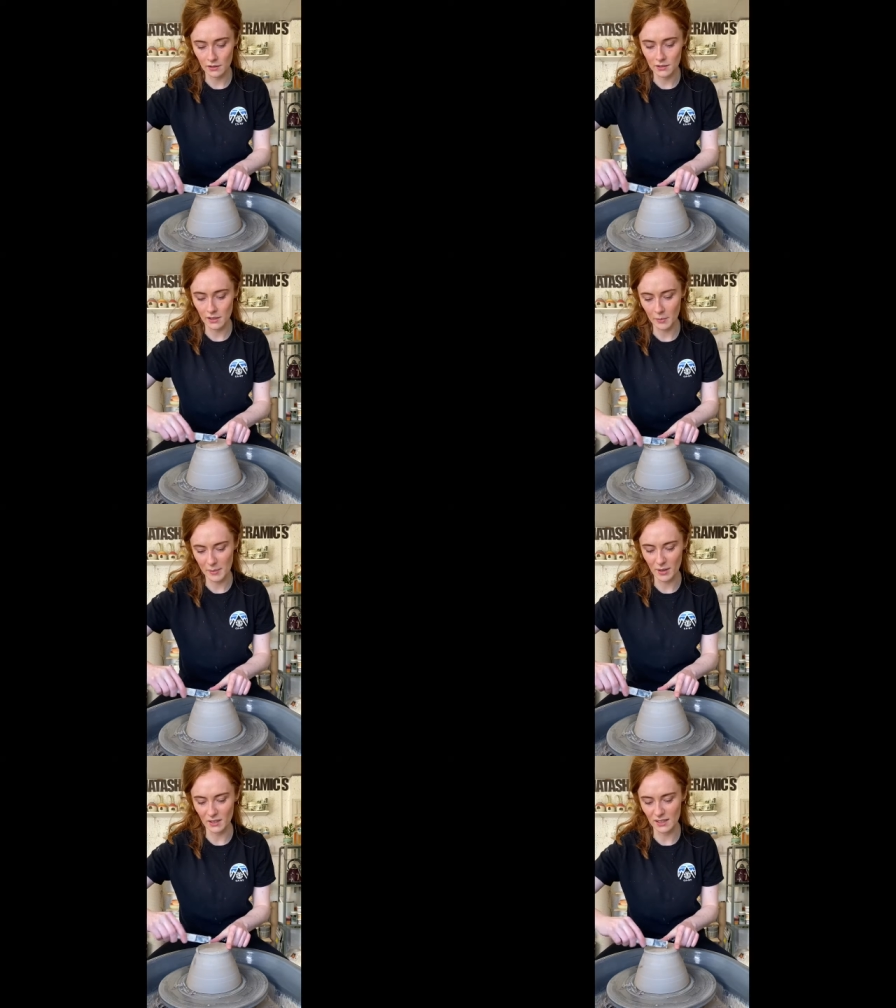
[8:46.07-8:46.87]
Just that
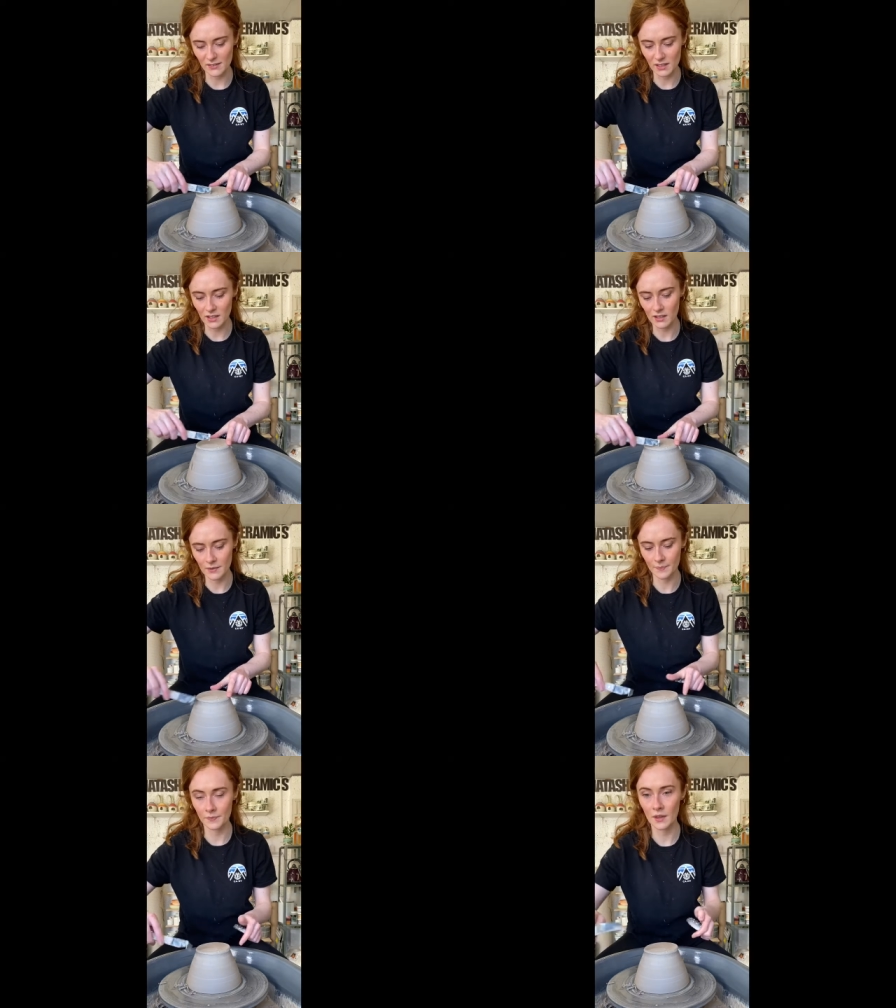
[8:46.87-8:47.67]
wee bit uneven there.
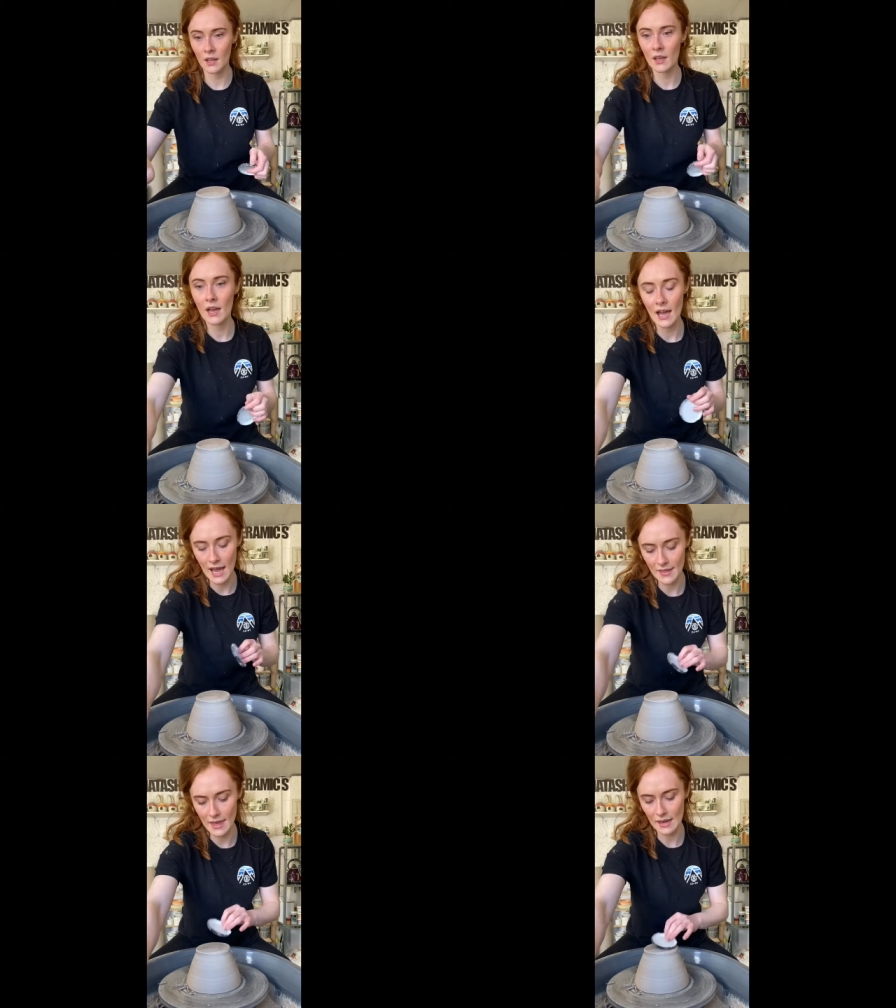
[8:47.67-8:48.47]

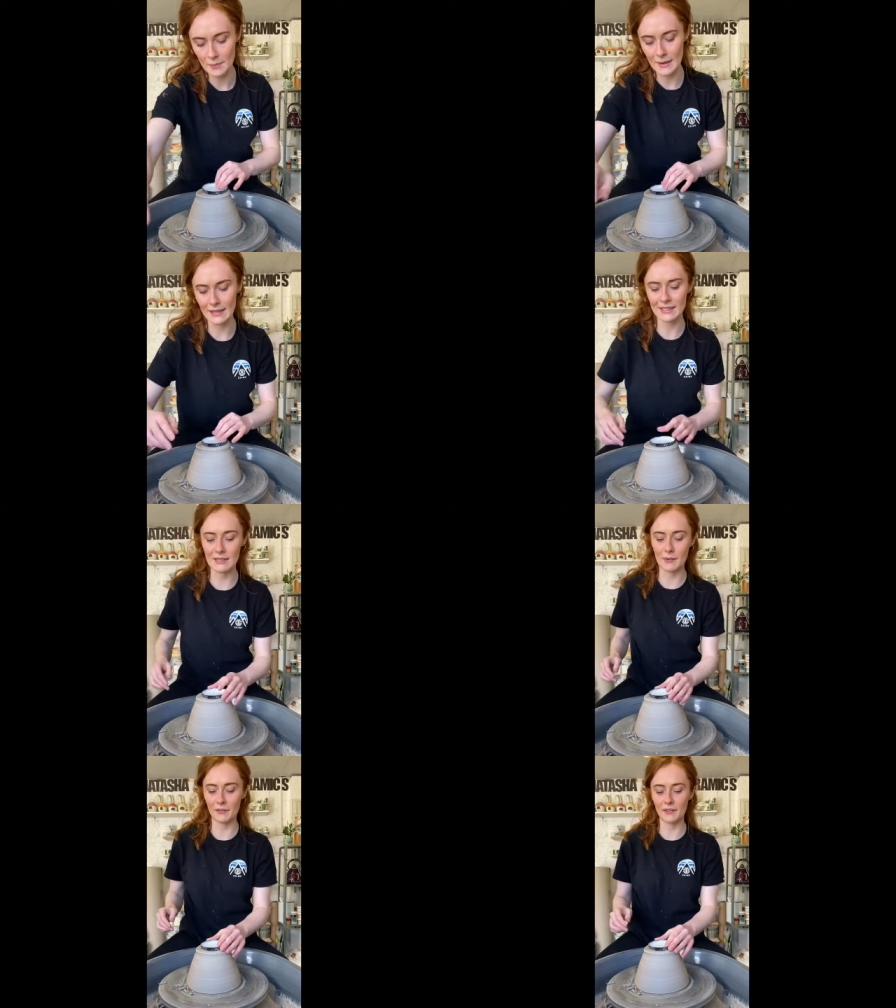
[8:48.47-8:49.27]
And then it means
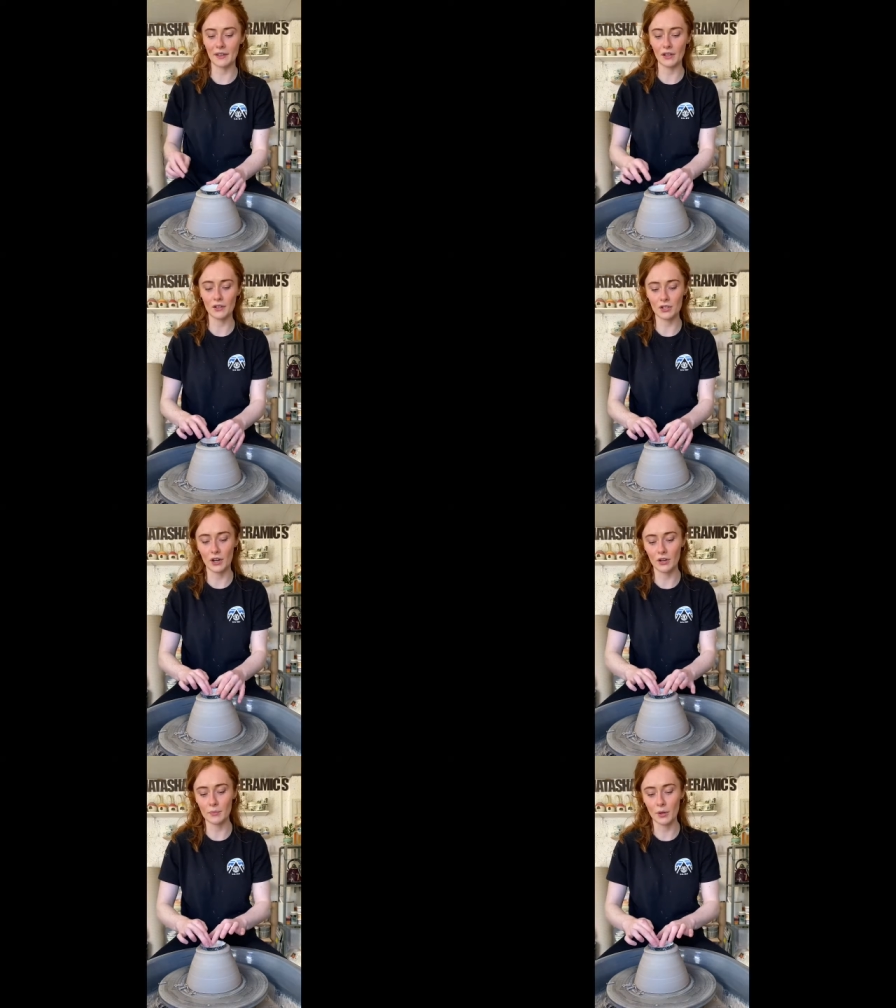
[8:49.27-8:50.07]
that my fingers
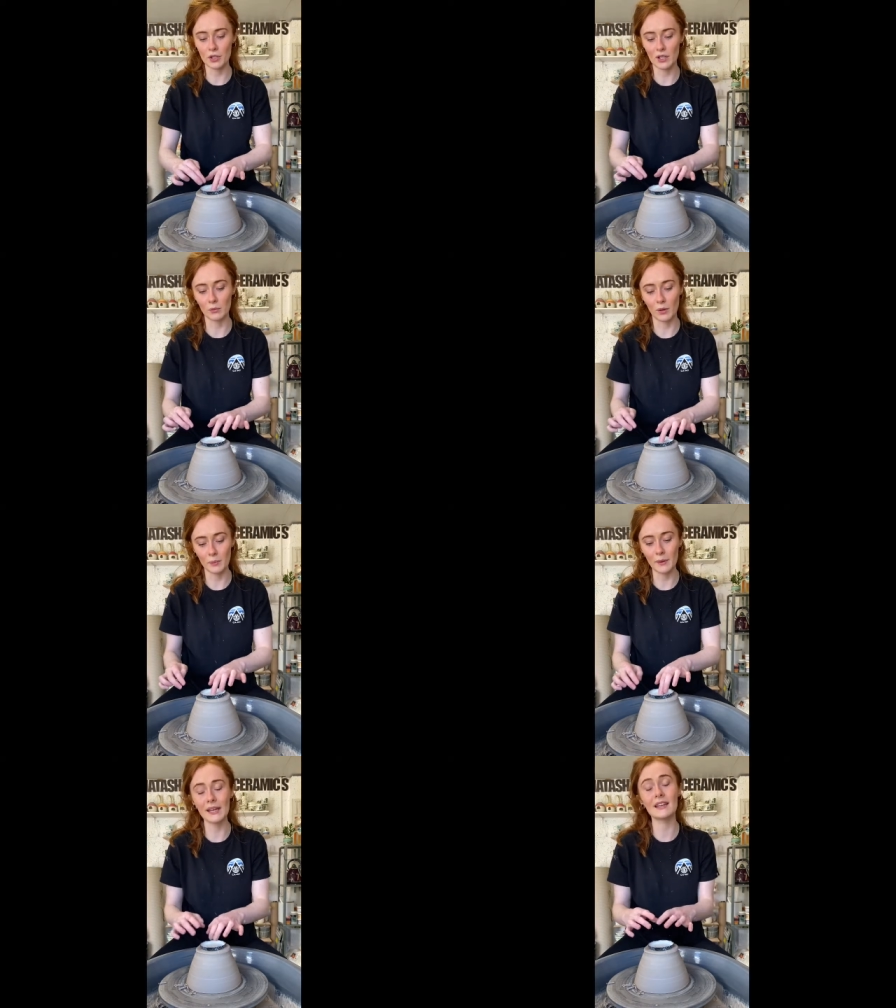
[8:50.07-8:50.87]
aren't pushing in
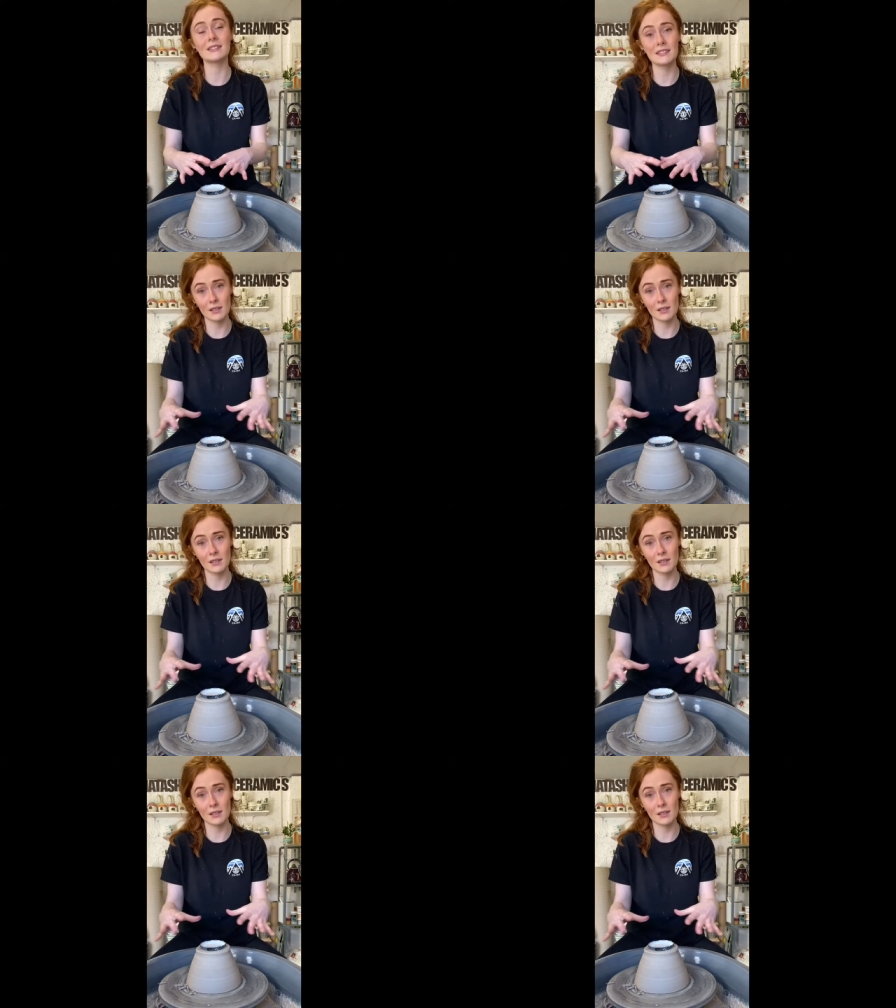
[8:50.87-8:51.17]
one place.